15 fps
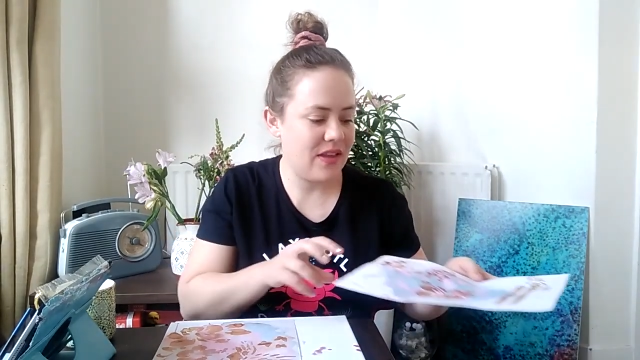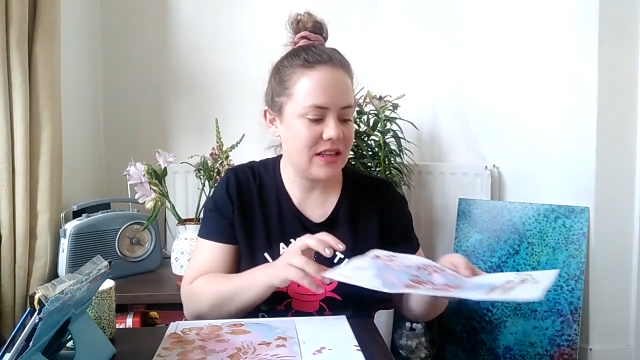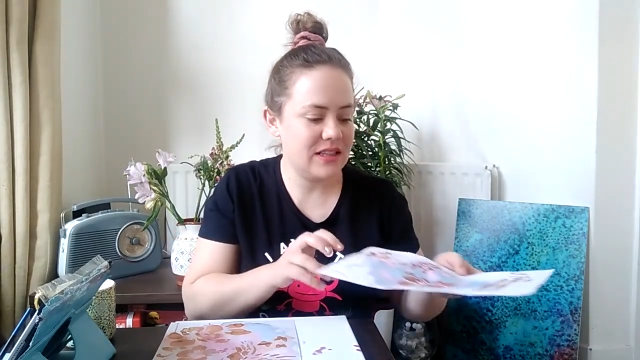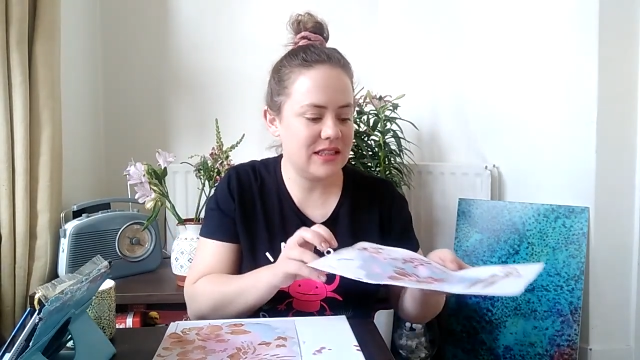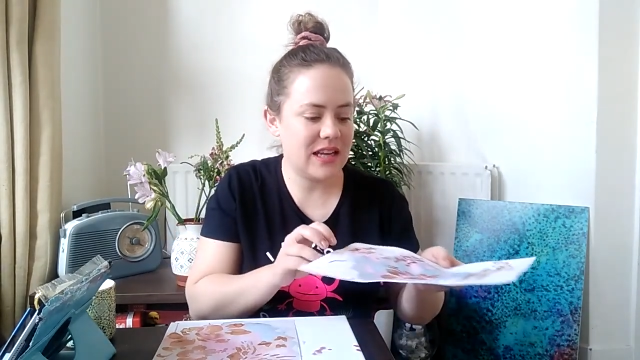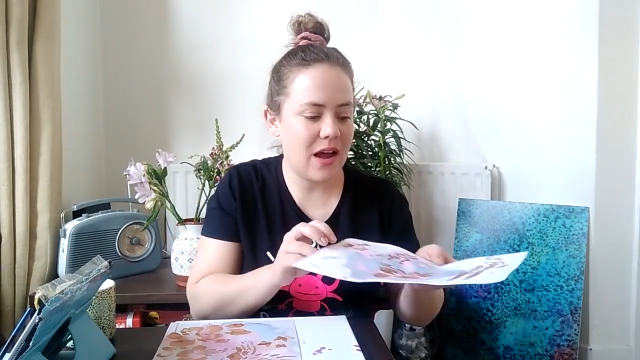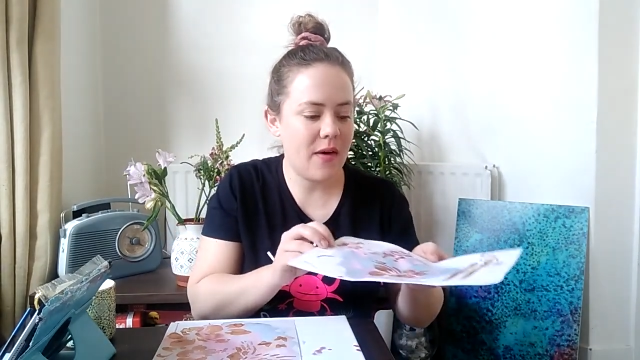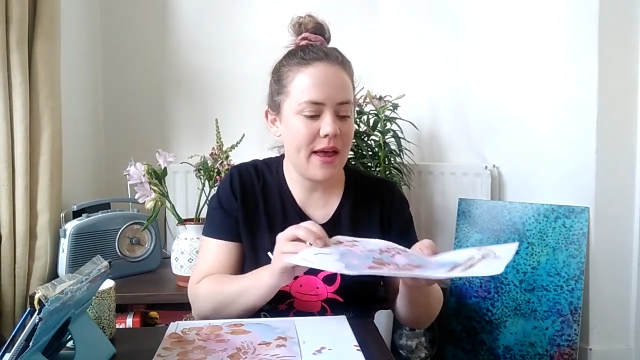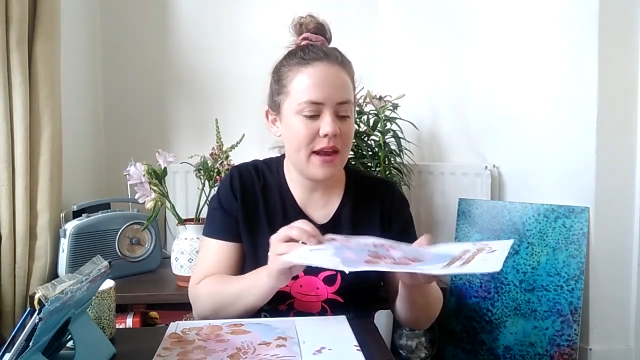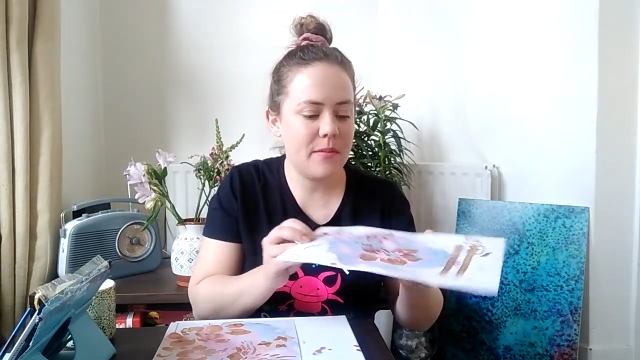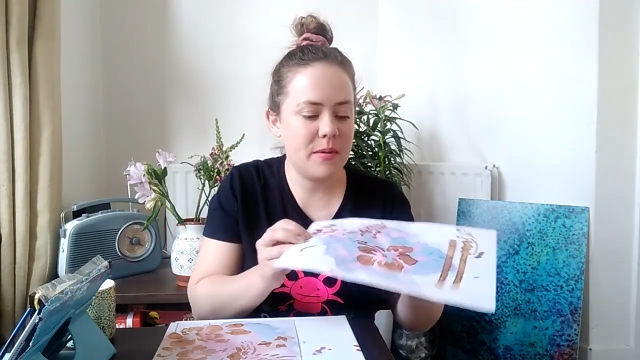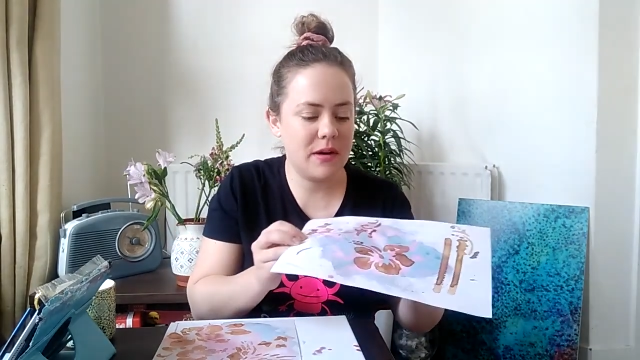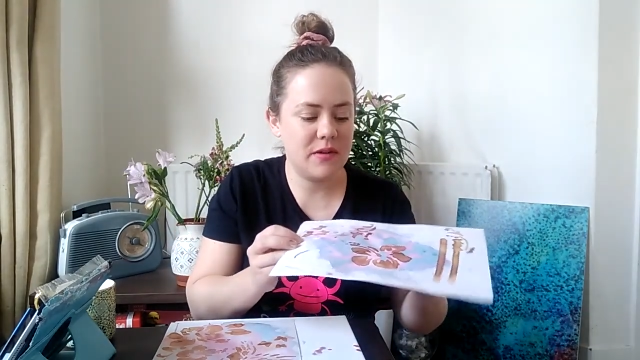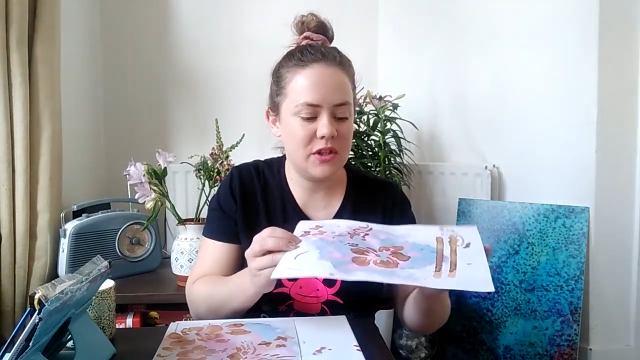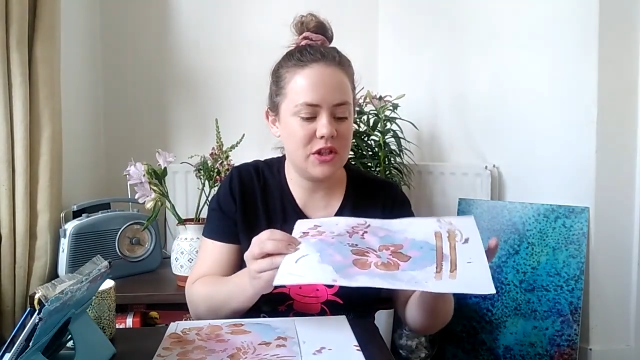that's now had a
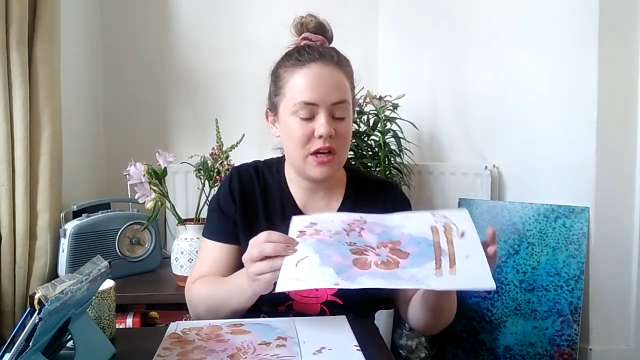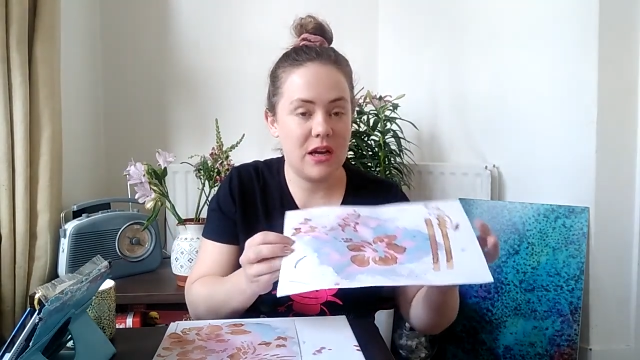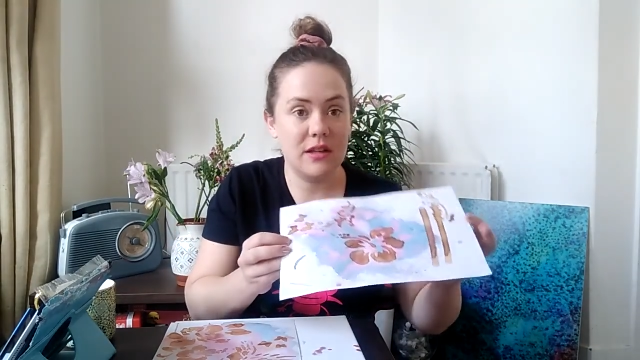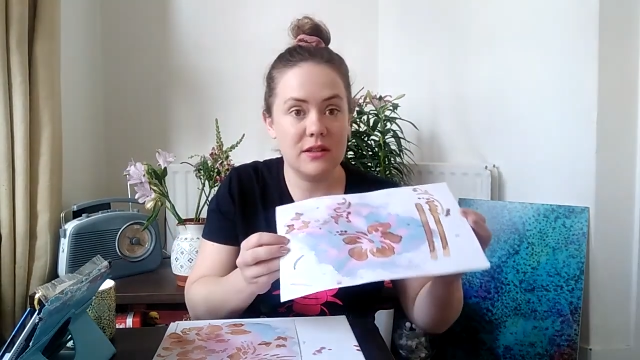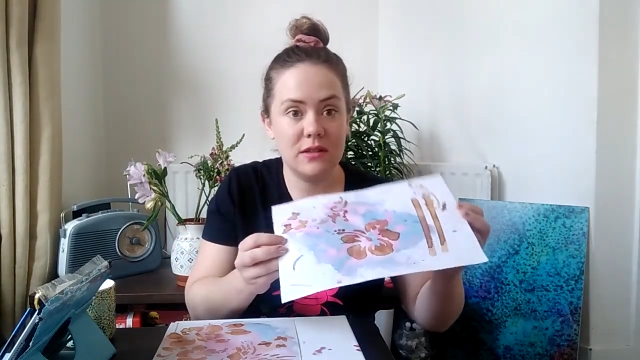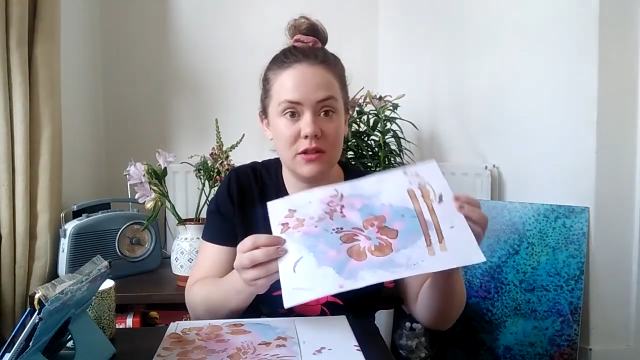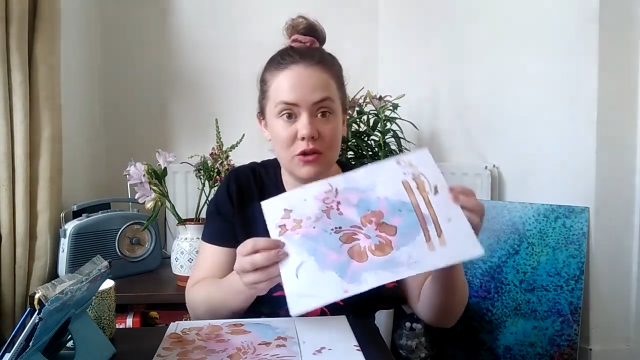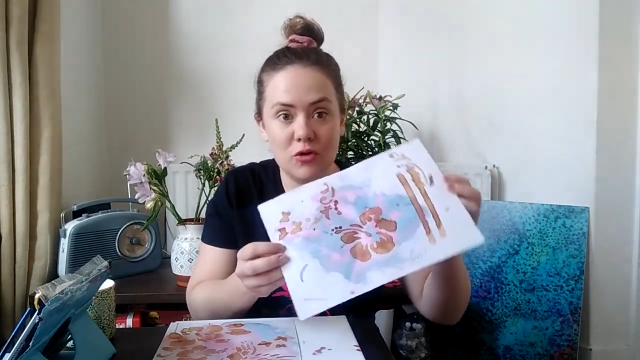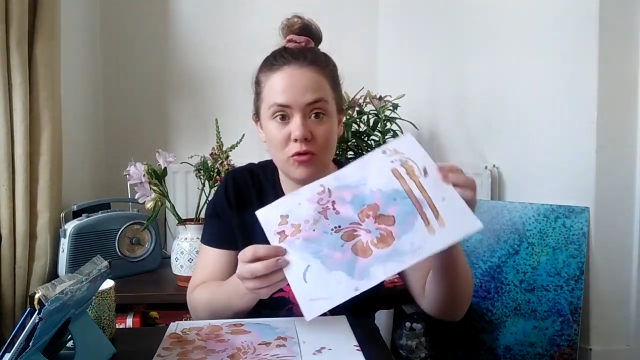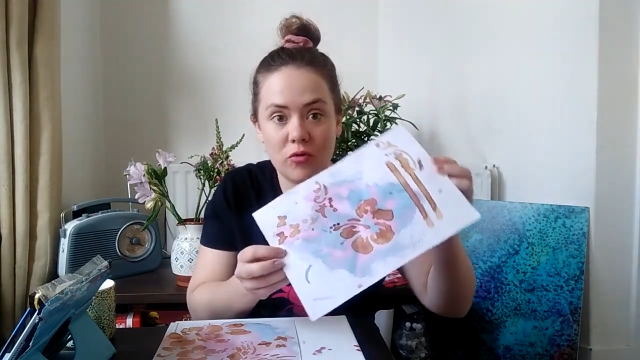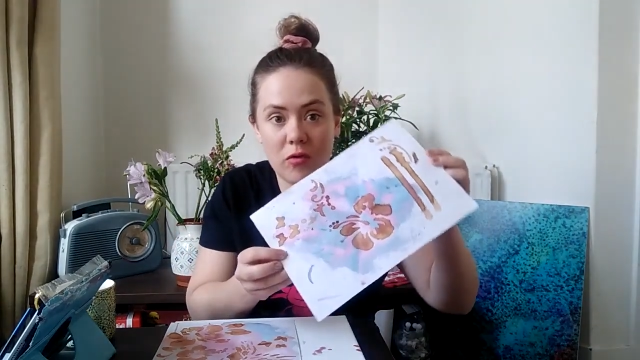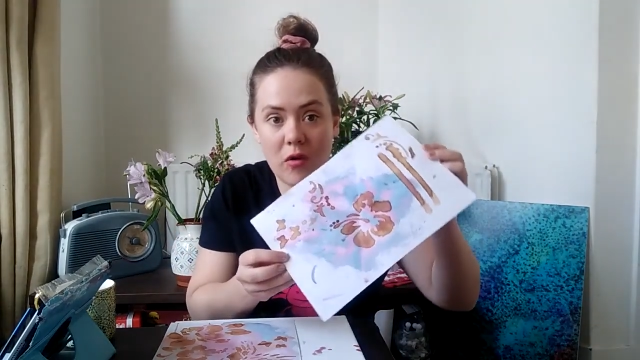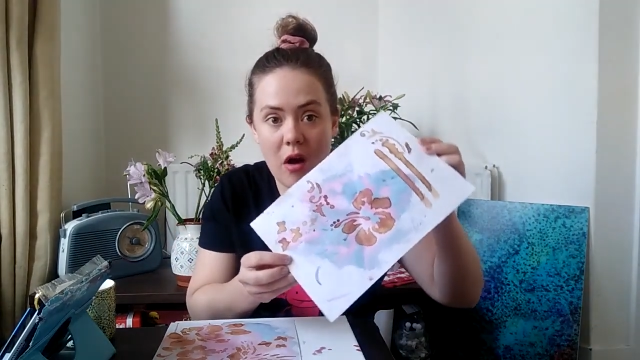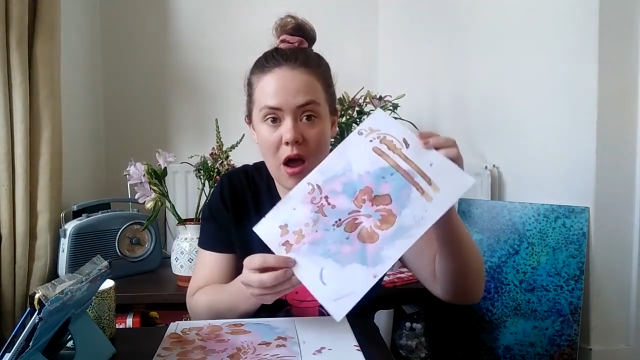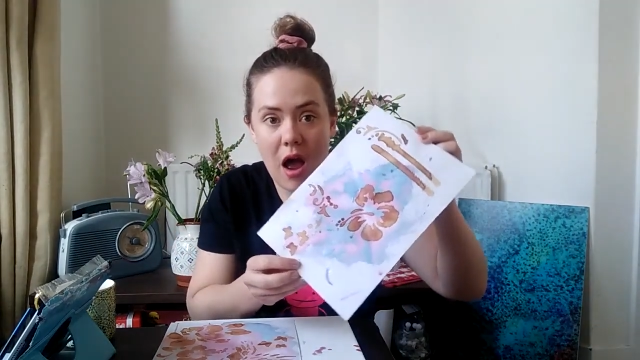bit of a chance to
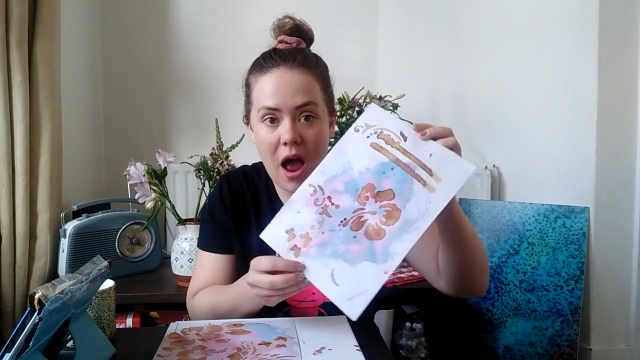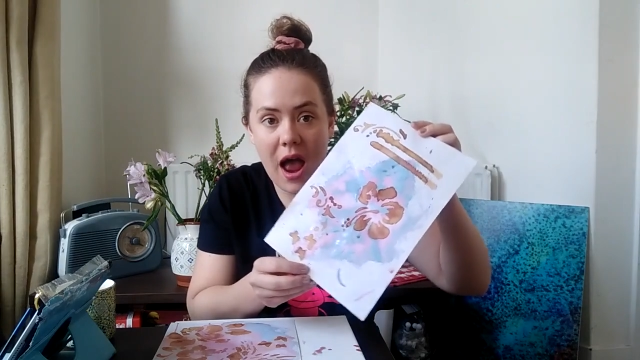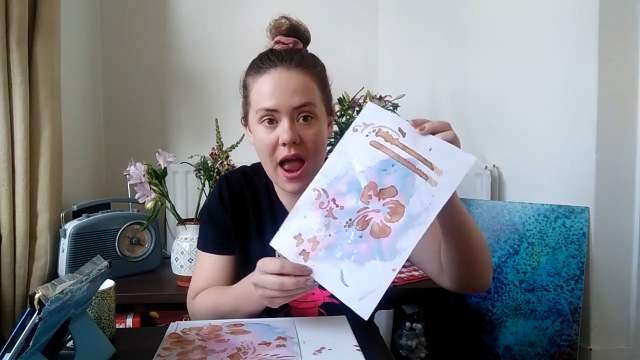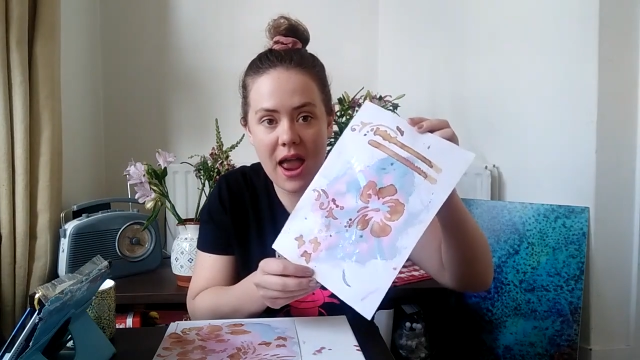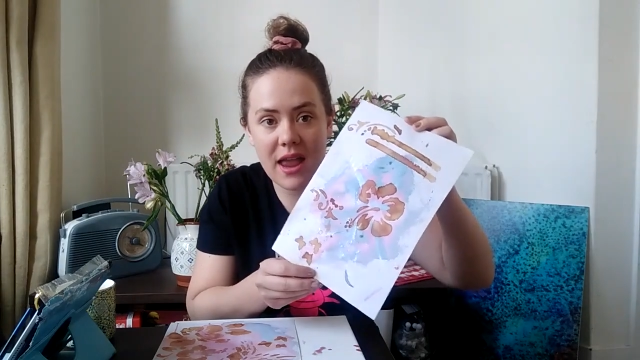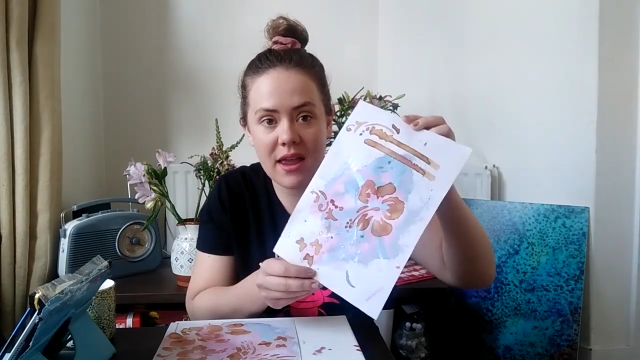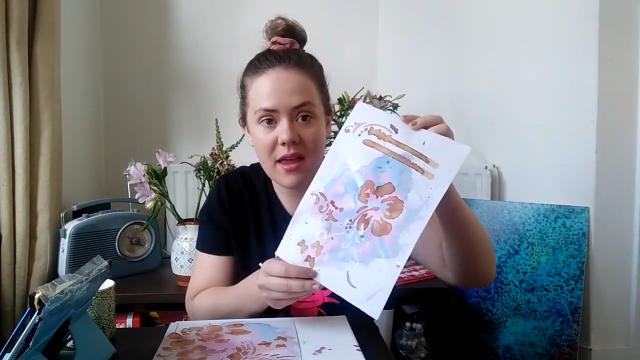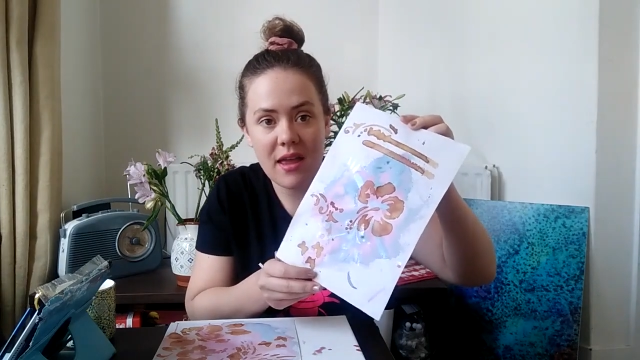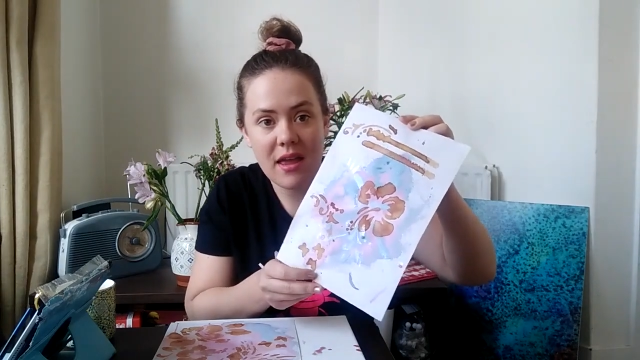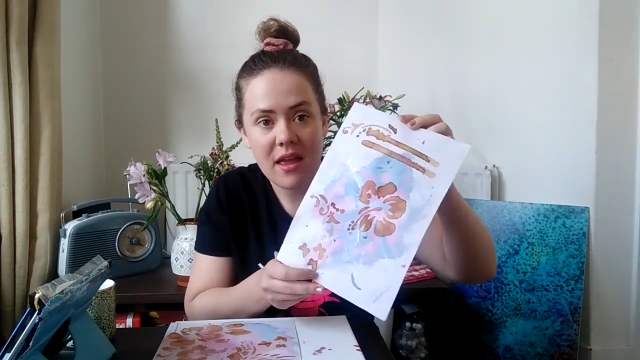dry.